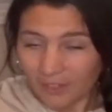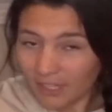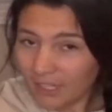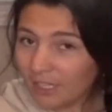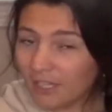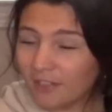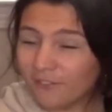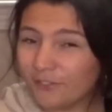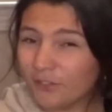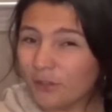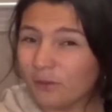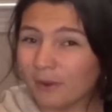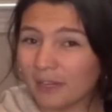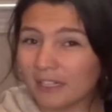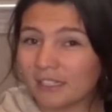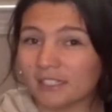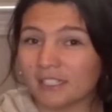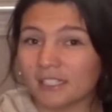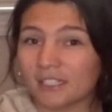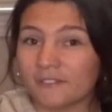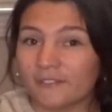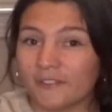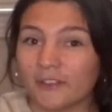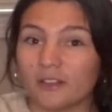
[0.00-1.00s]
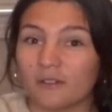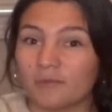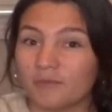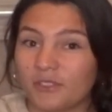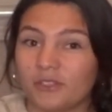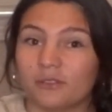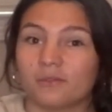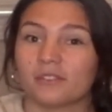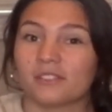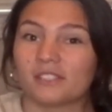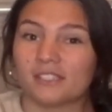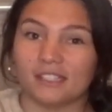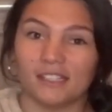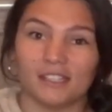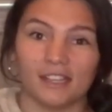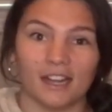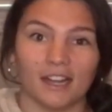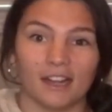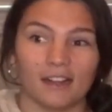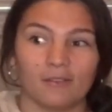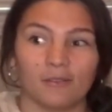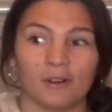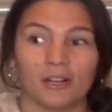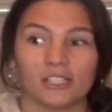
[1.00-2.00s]
If you watch this film, you will see
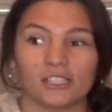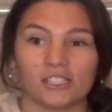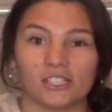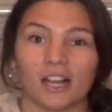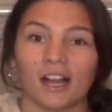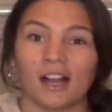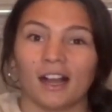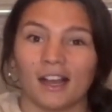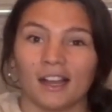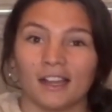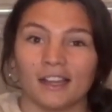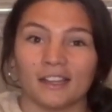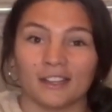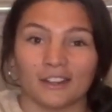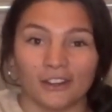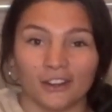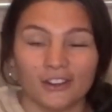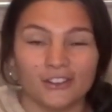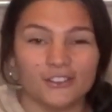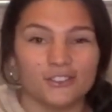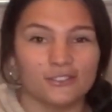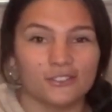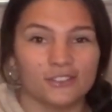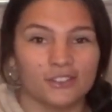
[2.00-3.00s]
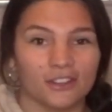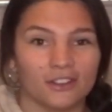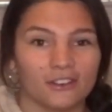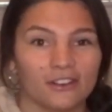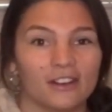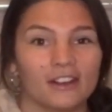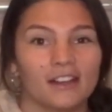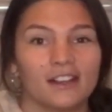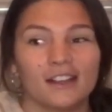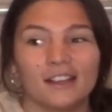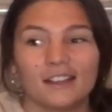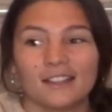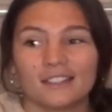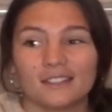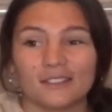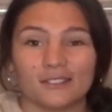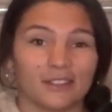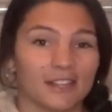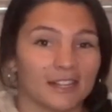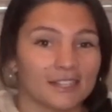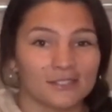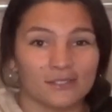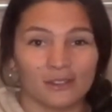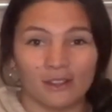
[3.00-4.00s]
that, which I encourage you to. So
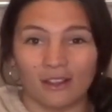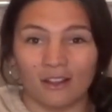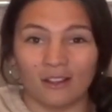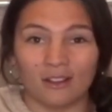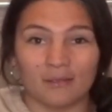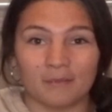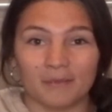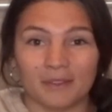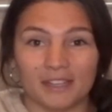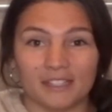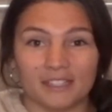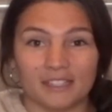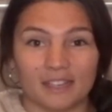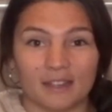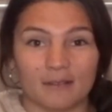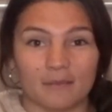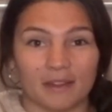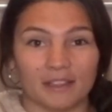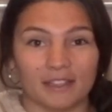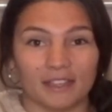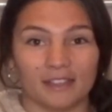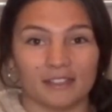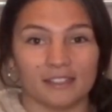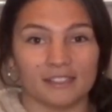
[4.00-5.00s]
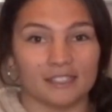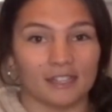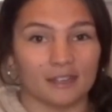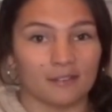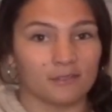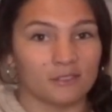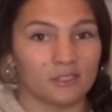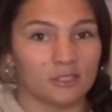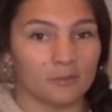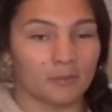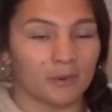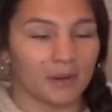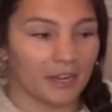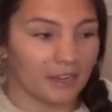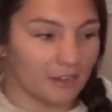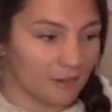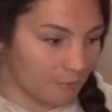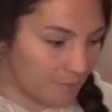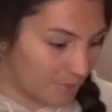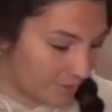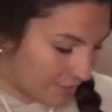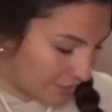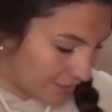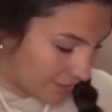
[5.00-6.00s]
that's all I'm going to say about that, is that was super
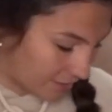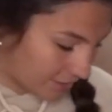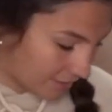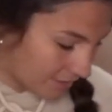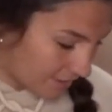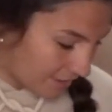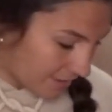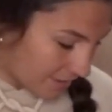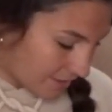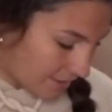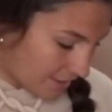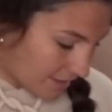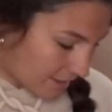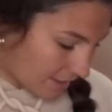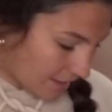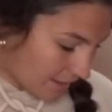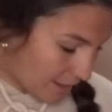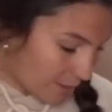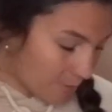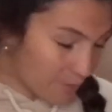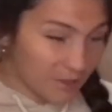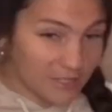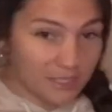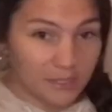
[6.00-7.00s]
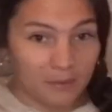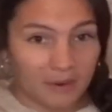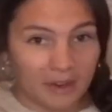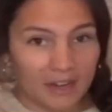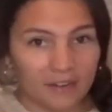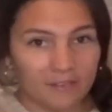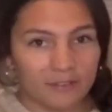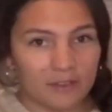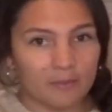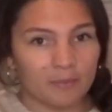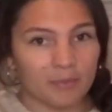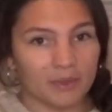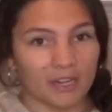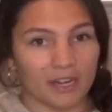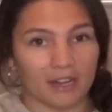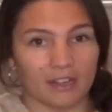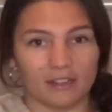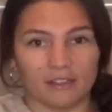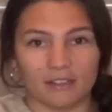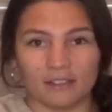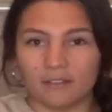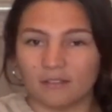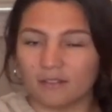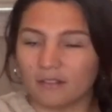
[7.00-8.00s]
eye-opening. I was aware of it, but
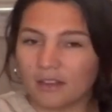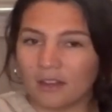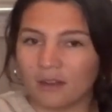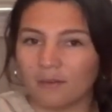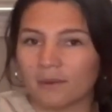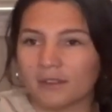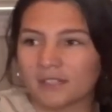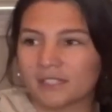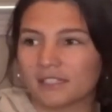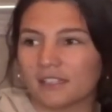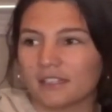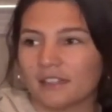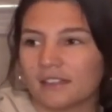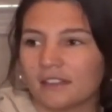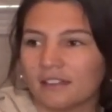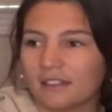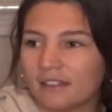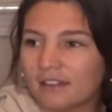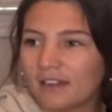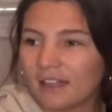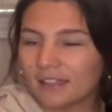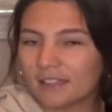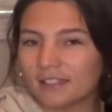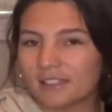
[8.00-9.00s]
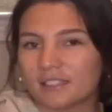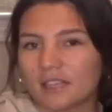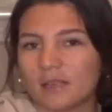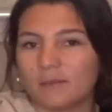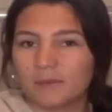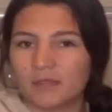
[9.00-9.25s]
I wasn't at the same